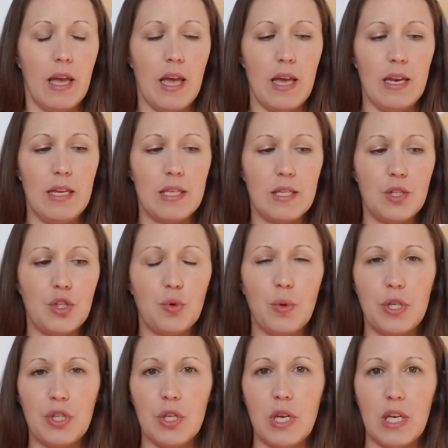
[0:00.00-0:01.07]
any
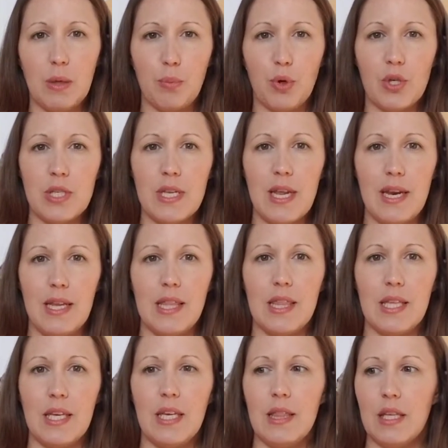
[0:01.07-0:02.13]
situation, any person, anything